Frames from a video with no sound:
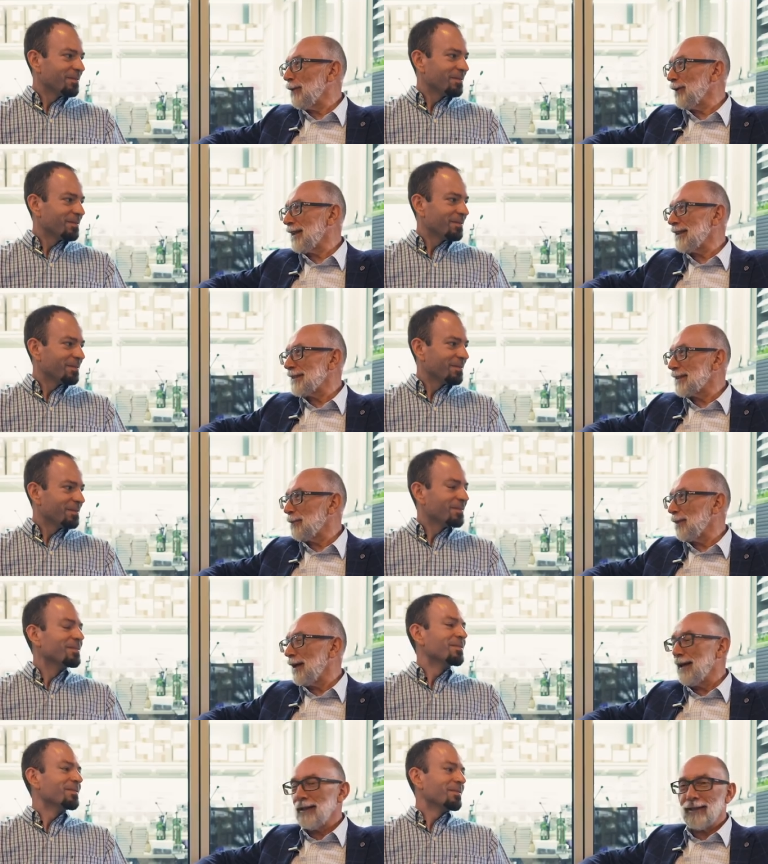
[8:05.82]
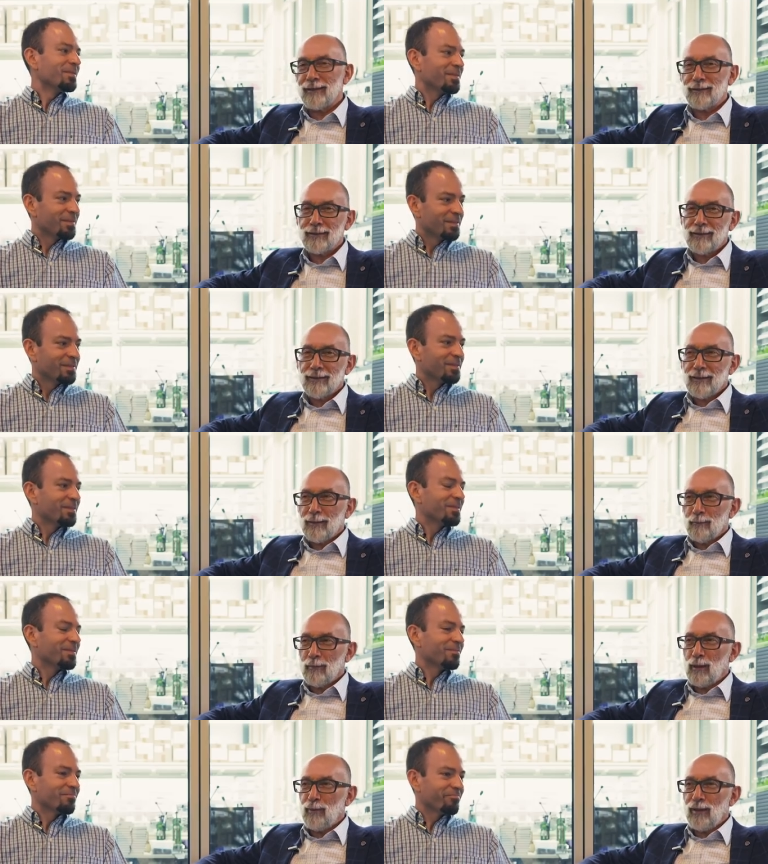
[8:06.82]
Speaker 1: where we can supply and
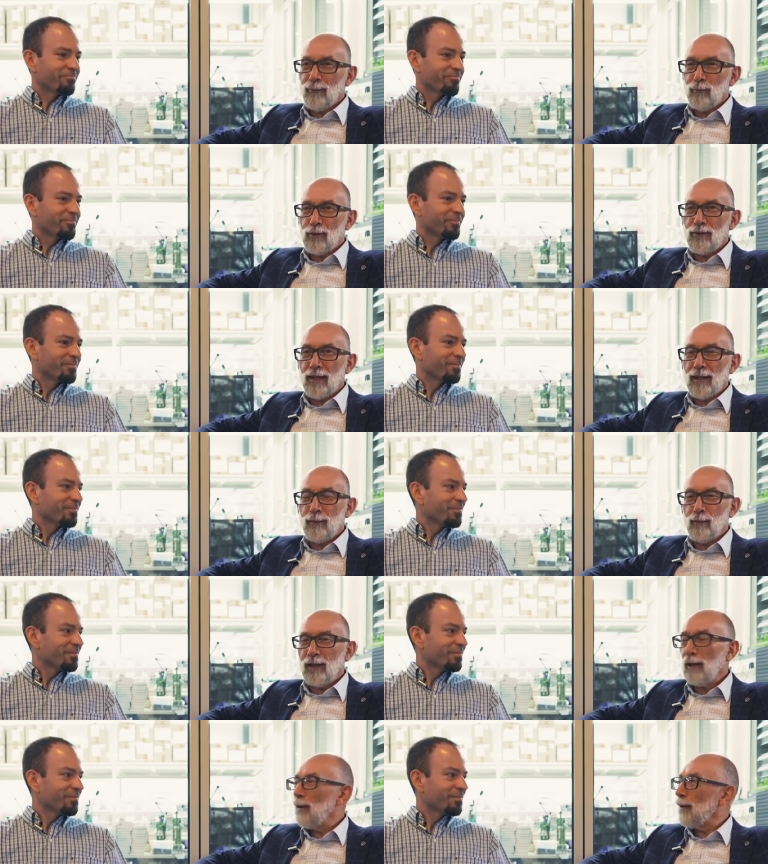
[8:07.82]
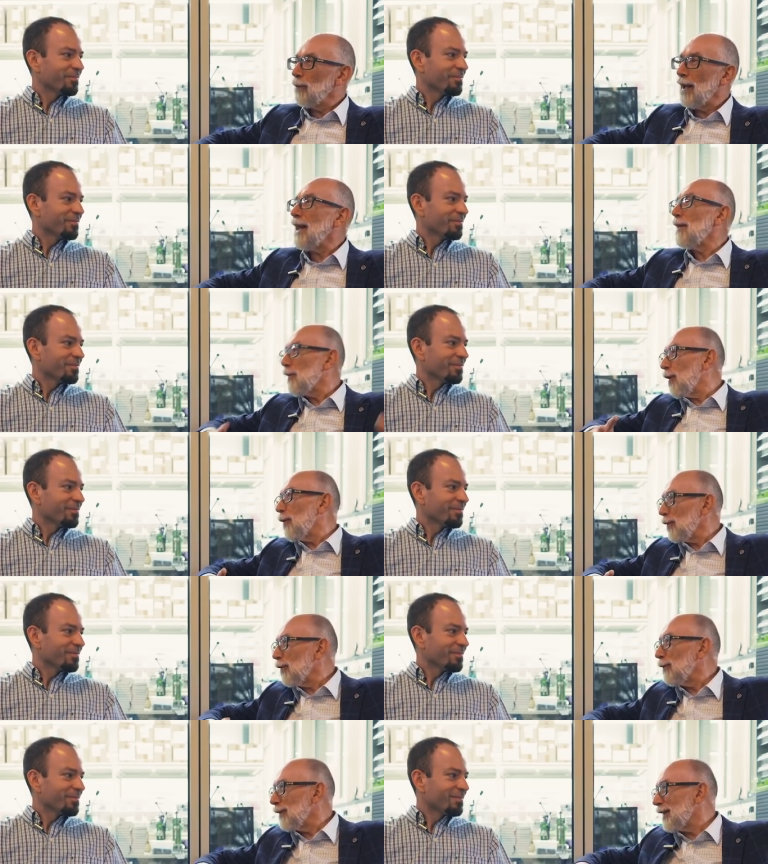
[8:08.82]
maybe one day we are well
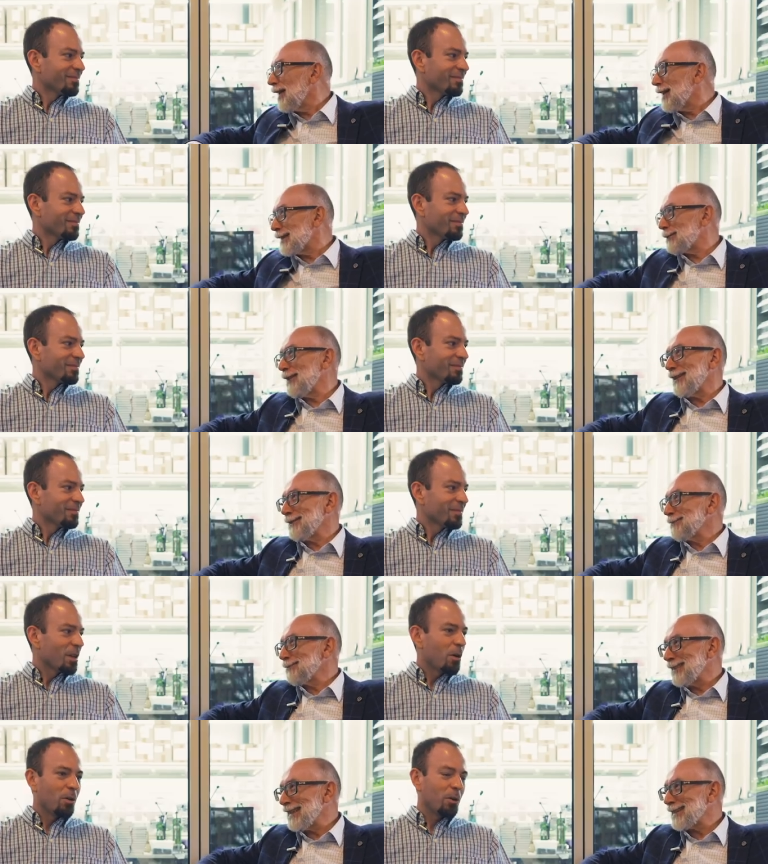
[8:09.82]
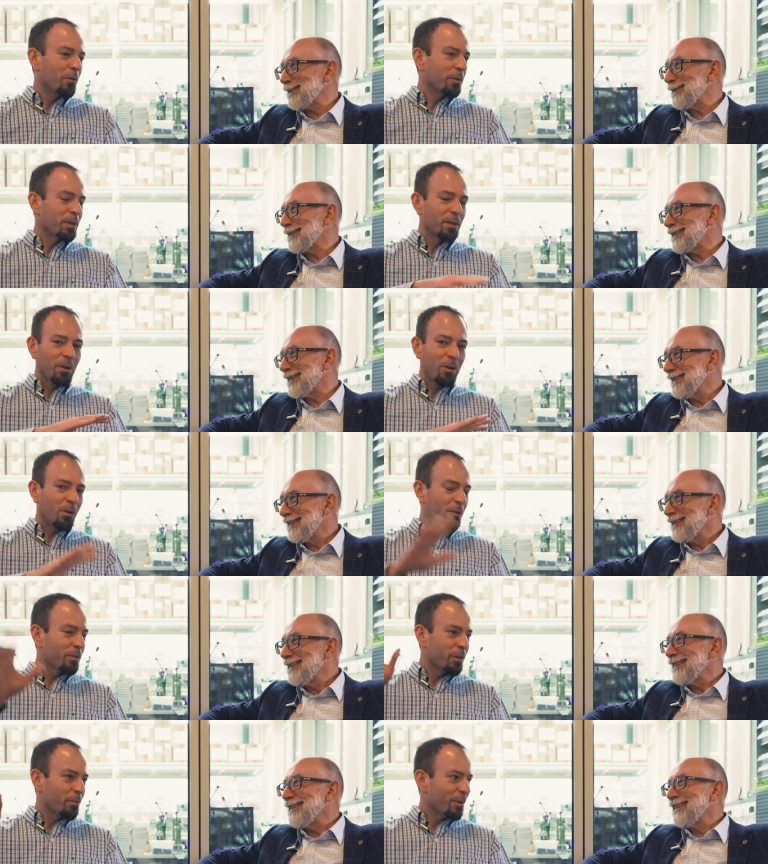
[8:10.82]
known over there as well. All That's over, good.
Speaker 2: all
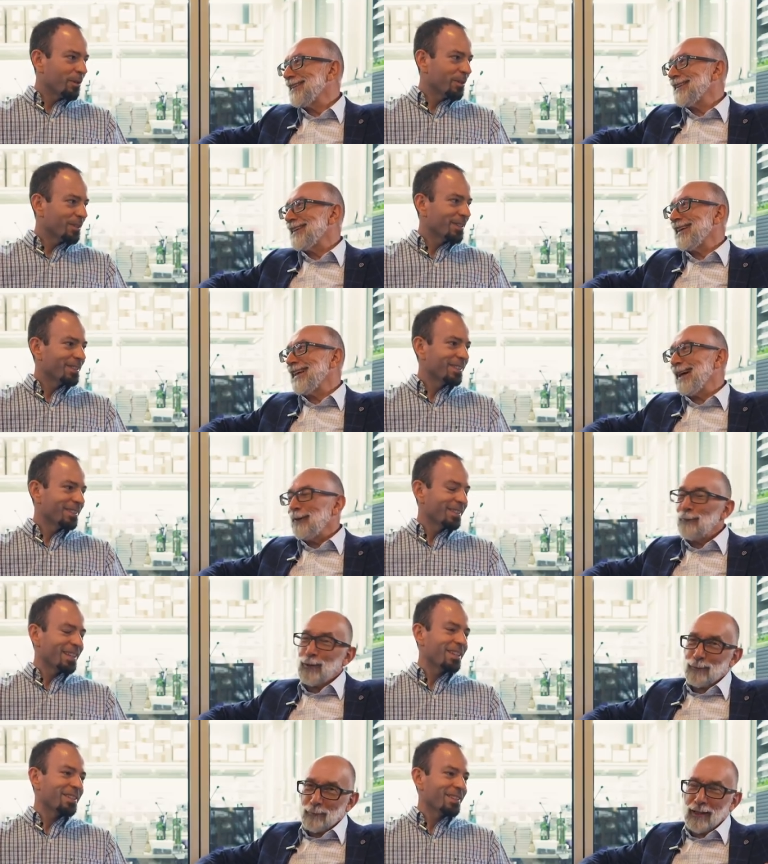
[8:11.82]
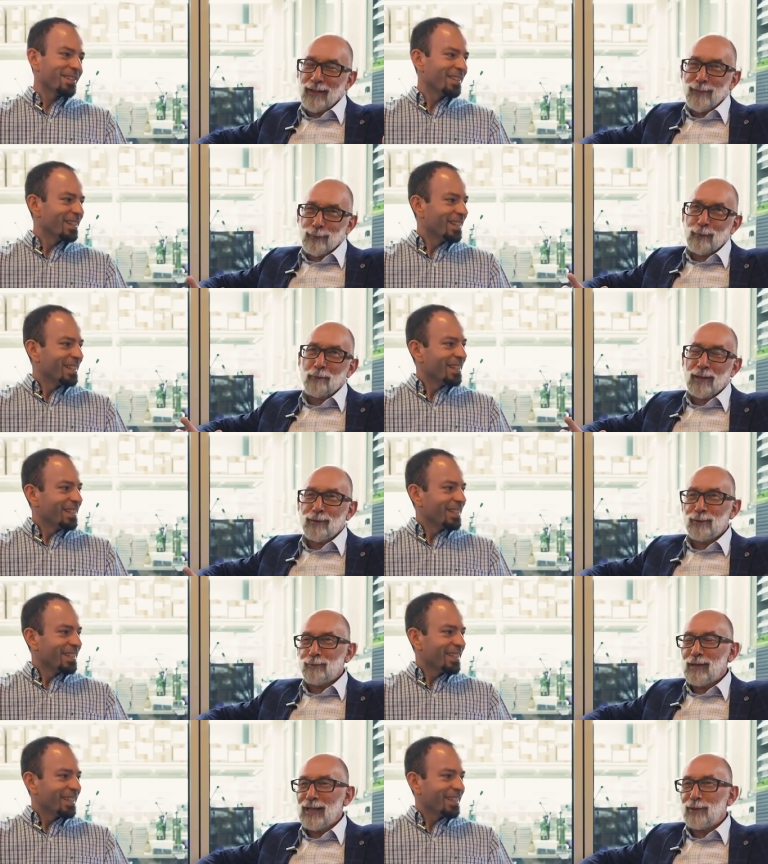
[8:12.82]
over the world.
Speaker 1: Yeah, would be would be
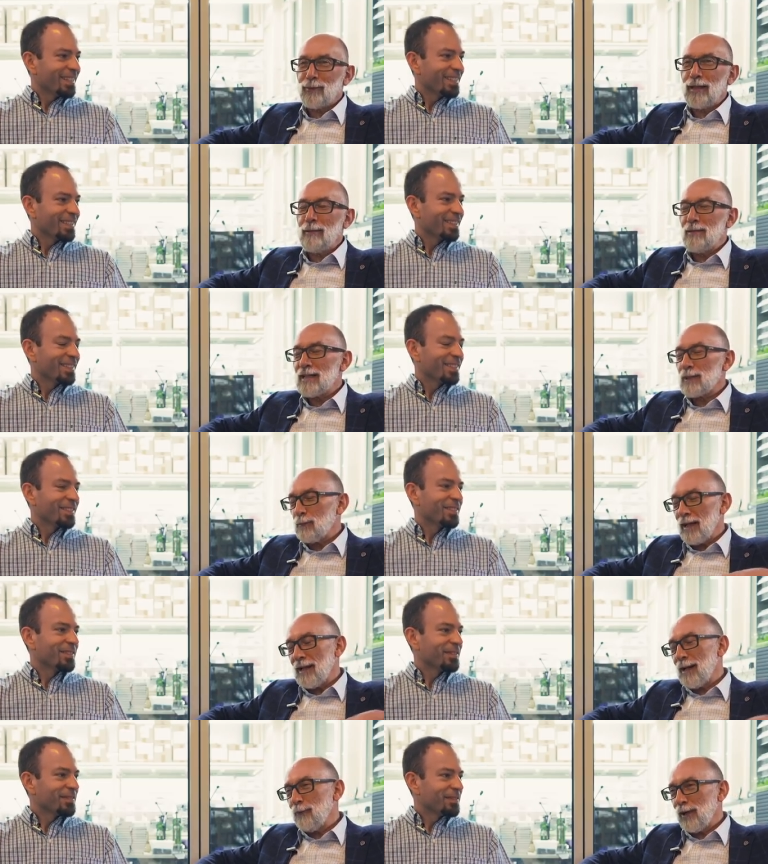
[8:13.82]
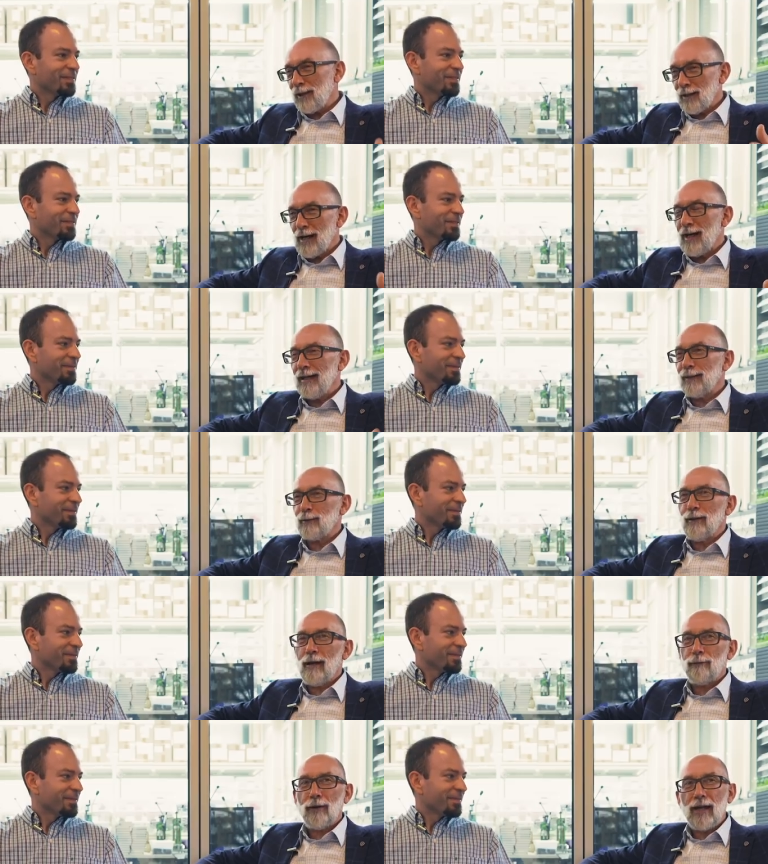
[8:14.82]
good. My yeah. dream is when I retire to
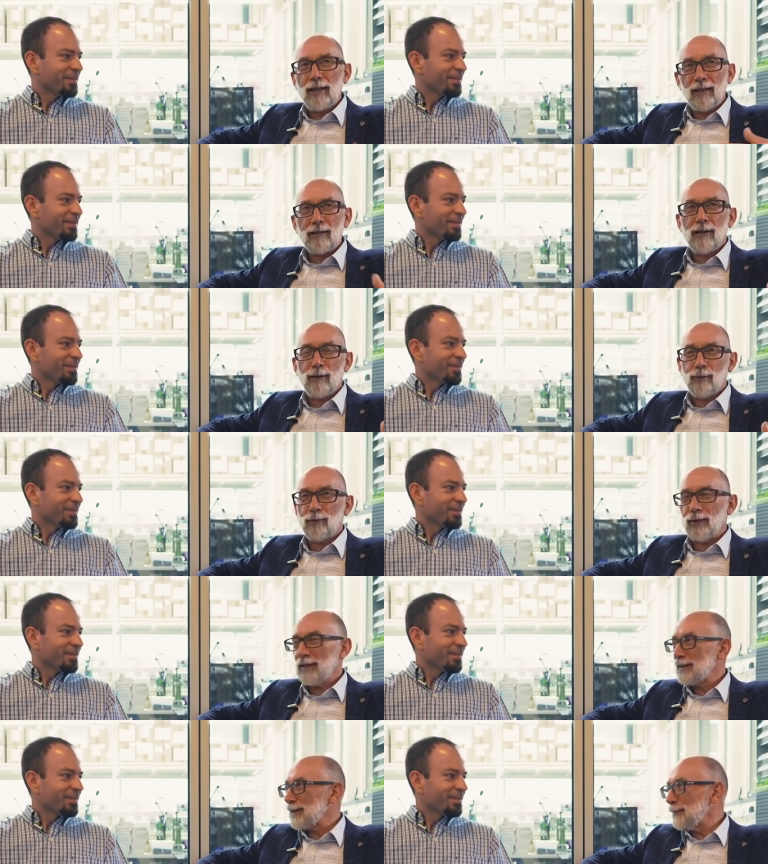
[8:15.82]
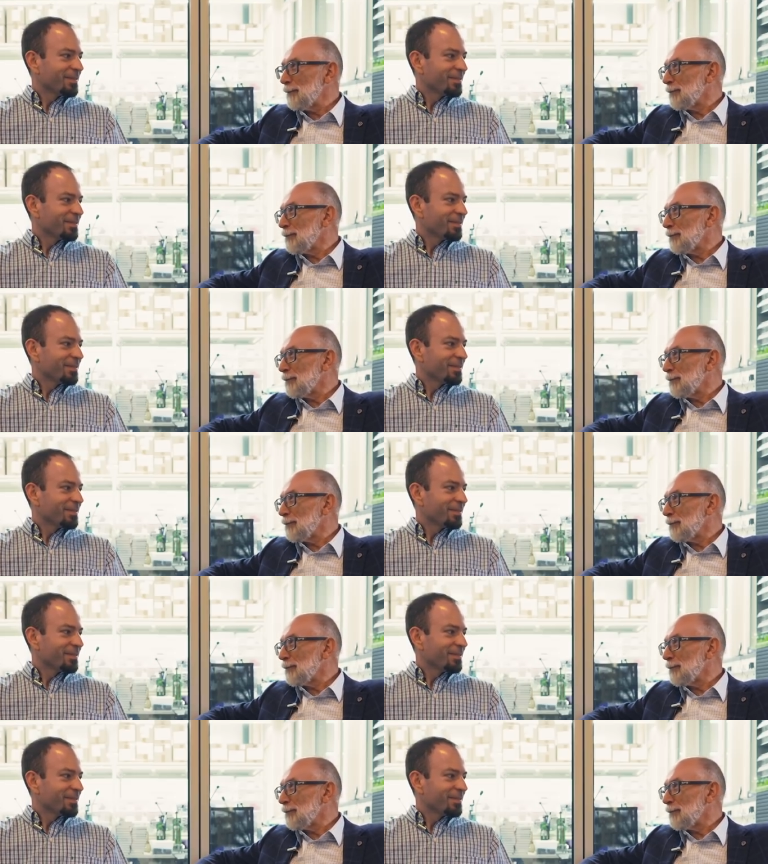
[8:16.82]
have 80 countries.